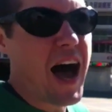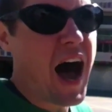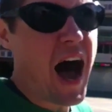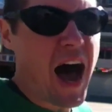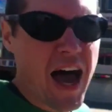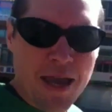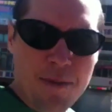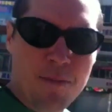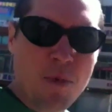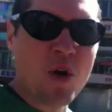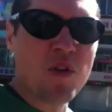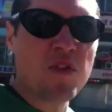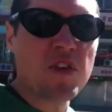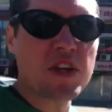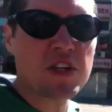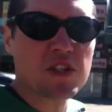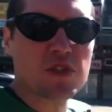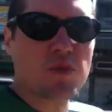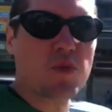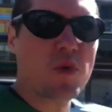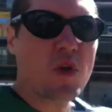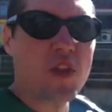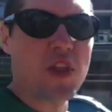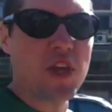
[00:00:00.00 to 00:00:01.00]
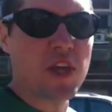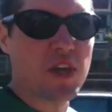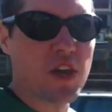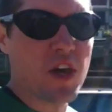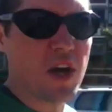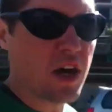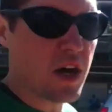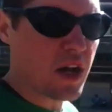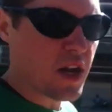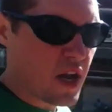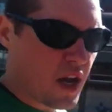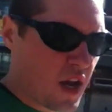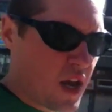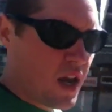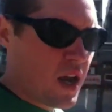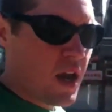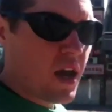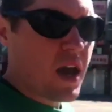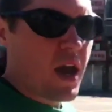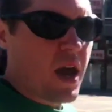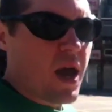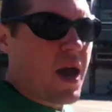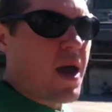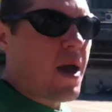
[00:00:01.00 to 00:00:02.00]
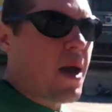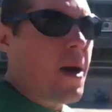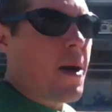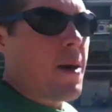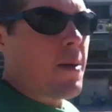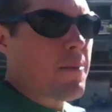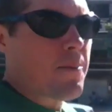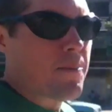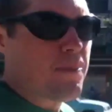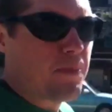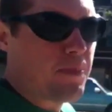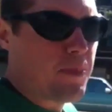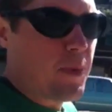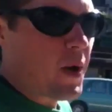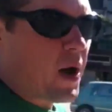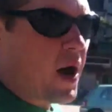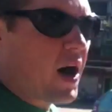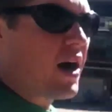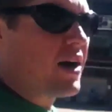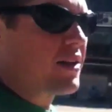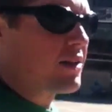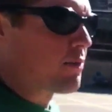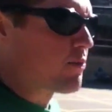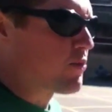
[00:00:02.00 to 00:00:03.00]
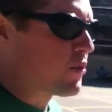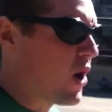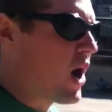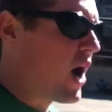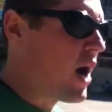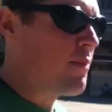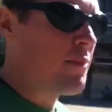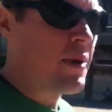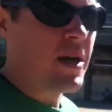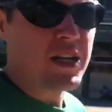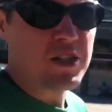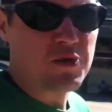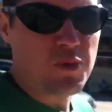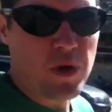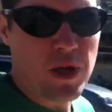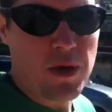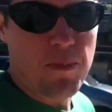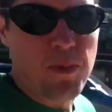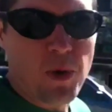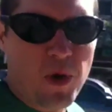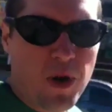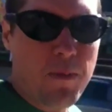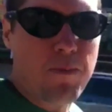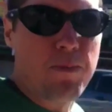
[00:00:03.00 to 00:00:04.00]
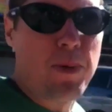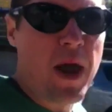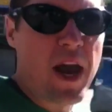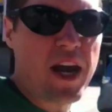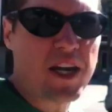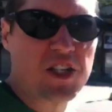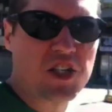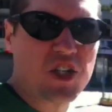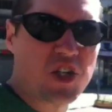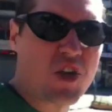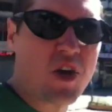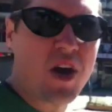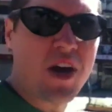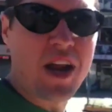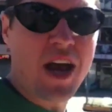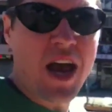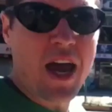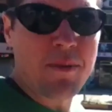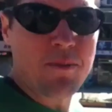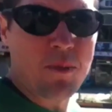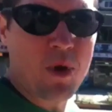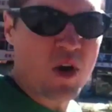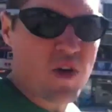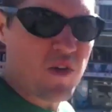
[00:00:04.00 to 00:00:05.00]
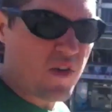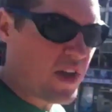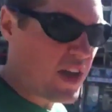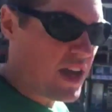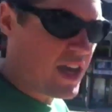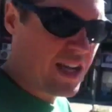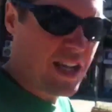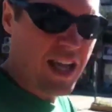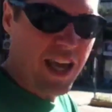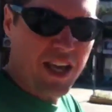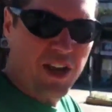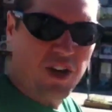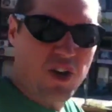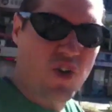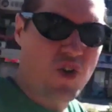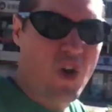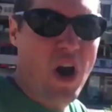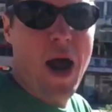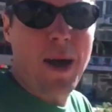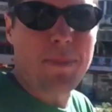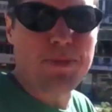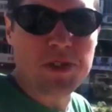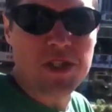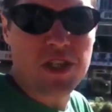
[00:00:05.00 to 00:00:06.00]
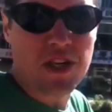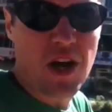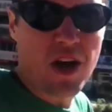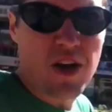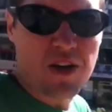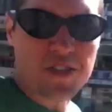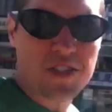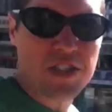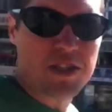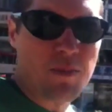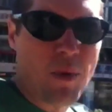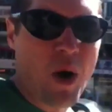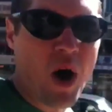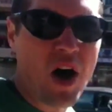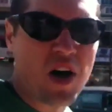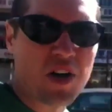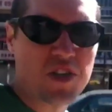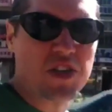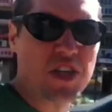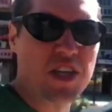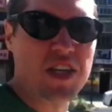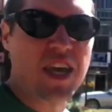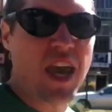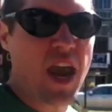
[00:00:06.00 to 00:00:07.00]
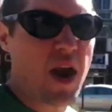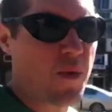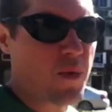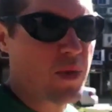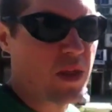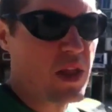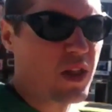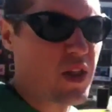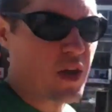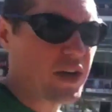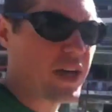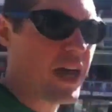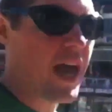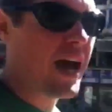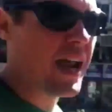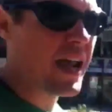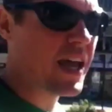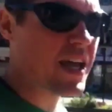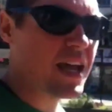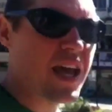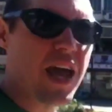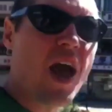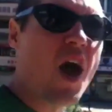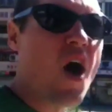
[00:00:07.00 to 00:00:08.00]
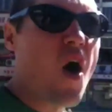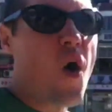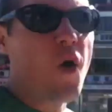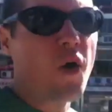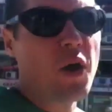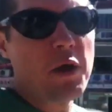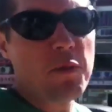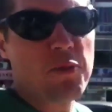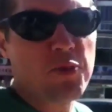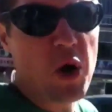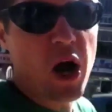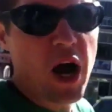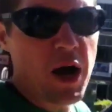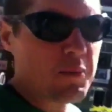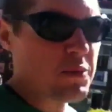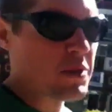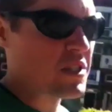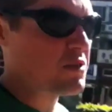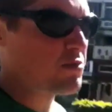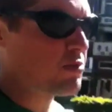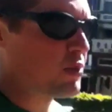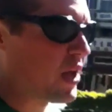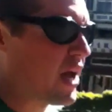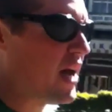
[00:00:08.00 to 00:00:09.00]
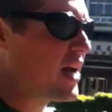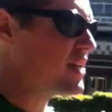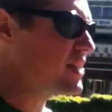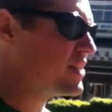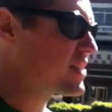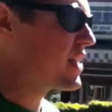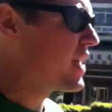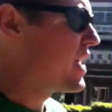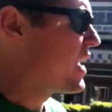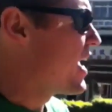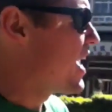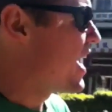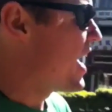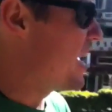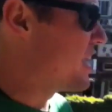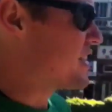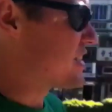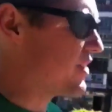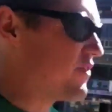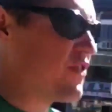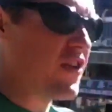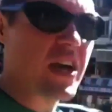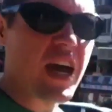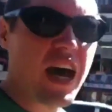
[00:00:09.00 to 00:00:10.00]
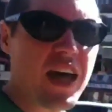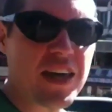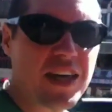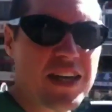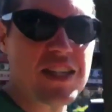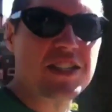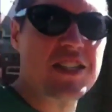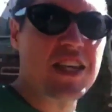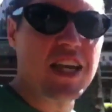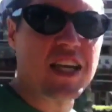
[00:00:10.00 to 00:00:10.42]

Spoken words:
iMovie is really good, but the problem is when you put a picture on iMovie, it like crops it all small, so you can't really look at it. Only problem with Splice is if you got like a